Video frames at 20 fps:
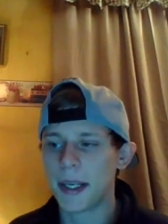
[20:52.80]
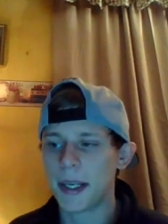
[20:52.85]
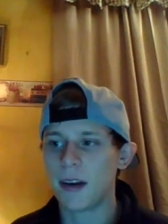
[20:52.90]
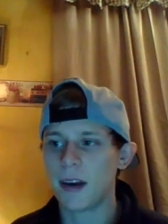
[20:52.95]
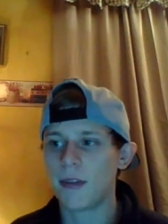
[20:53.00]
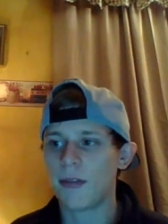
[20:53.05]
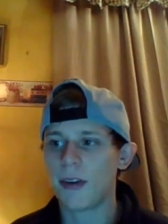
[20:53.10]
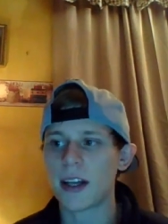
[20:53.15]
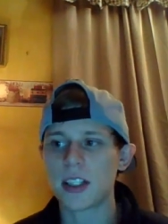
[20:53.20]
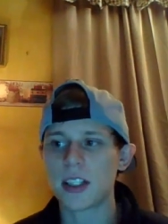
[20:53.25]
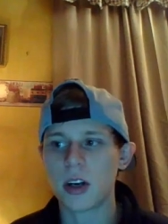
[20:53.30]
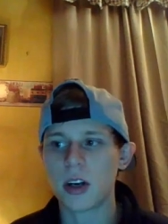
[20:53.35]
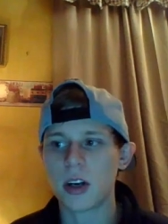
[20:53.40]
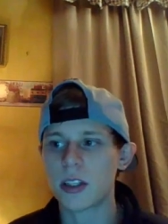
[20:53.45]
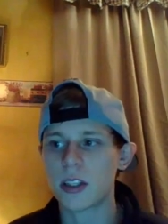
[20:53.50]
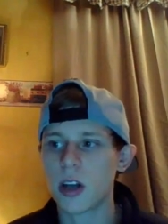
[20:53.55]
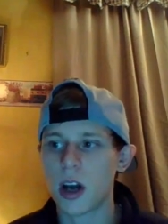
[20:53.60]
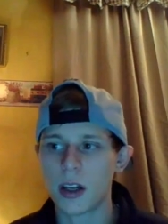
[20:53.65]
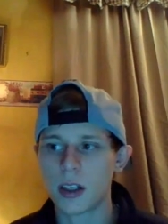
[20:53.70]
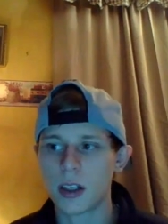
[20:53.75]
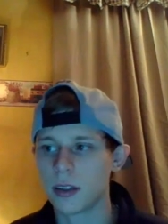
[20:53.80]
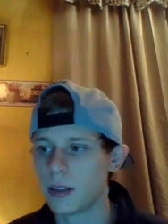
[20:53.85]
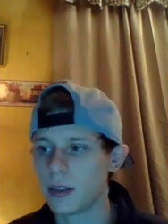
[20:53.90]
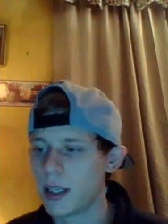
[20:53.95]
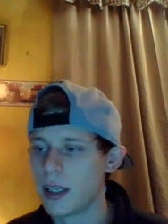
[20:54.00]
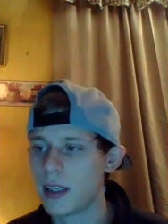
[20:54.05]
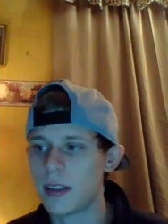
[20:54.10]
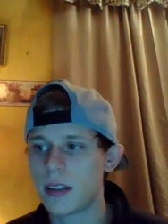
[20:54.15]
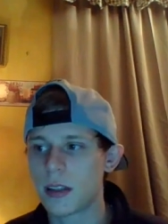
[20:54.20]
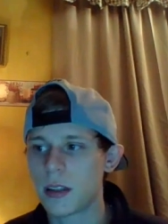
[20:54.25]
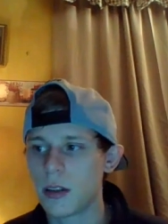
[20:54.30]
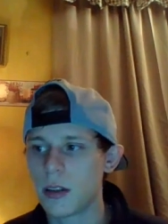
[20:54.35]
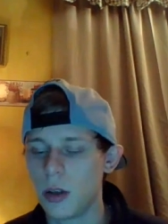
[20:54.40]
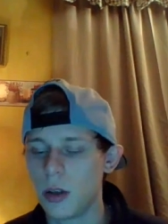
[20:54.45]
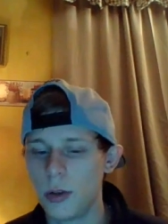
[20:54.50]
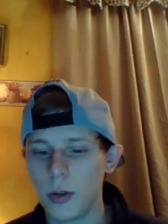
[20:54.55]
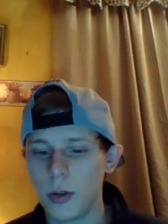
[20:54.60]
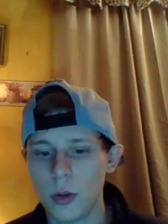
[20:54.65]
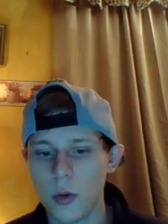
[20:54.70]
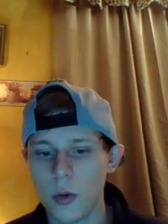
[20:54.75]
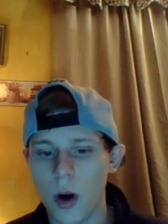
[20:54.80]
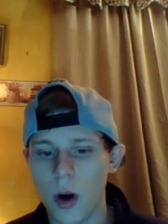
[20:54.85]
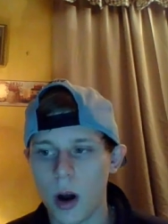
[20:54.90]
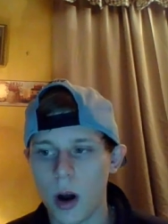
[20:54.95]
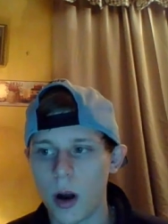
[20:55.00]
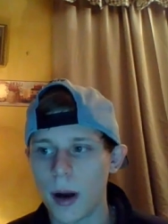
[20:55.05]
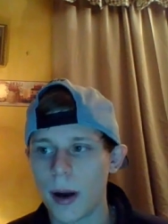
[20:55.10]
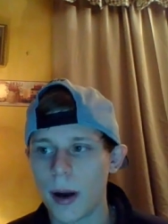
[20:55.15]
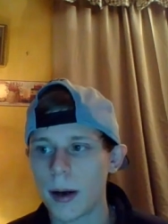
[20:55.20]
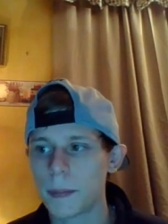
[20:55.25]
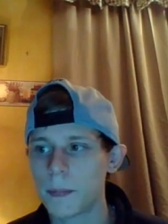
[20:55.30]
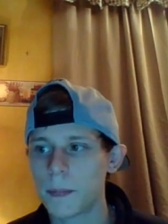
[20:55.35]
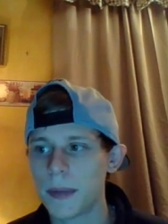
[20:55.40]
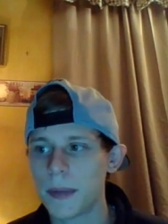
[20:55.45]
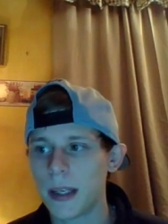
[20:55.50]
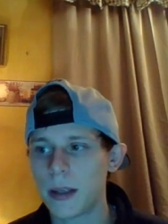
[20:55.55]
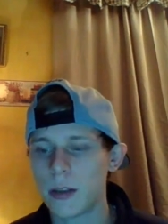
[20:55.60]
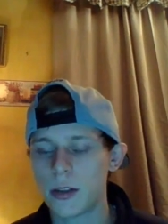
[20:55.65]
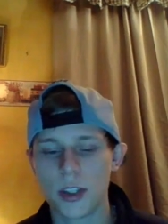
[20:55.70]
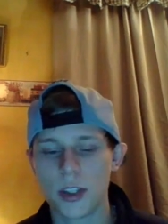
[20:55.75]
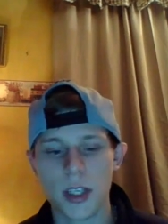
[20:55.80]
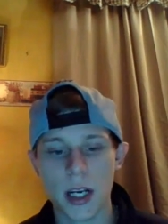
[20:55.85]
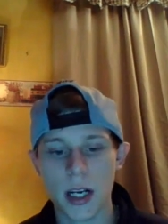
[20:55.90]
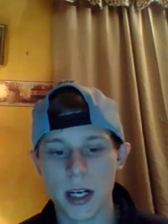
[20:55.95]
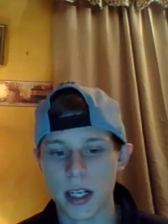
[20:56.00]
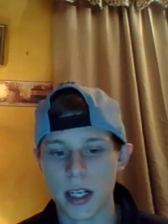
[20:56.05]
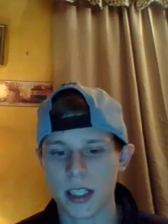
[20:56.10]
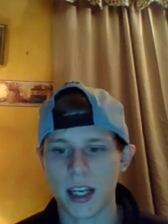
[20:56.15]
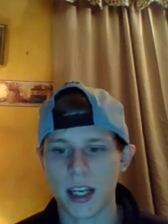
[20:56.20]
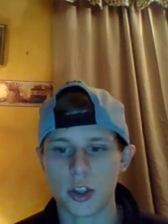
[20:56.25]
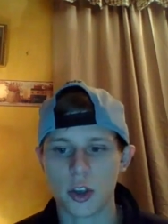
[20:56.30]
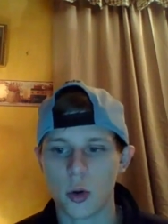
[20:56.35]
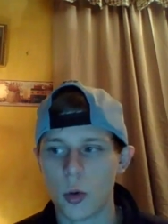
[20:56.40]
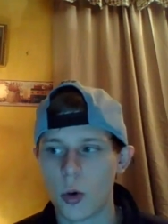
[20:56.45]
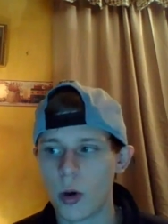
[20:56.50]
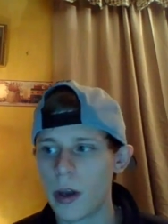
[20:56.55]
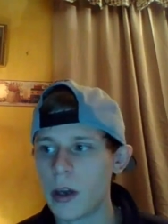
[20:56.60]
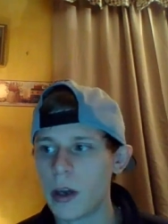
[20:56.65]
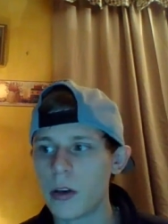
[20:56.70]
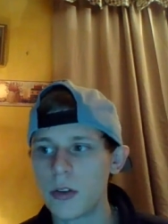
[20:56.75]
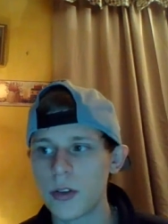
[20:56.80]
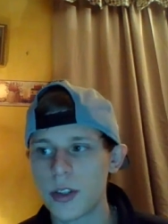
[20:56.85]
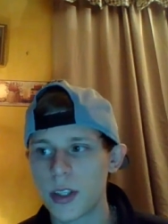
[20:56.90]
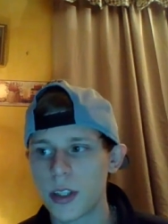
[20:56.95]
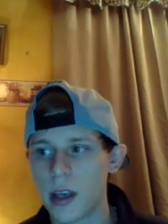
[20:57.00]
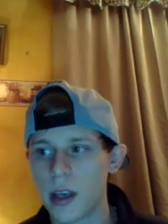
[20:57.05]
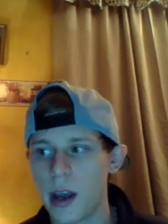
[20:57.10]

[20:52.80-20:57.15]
if I started talking to leads who are interested in essential oils,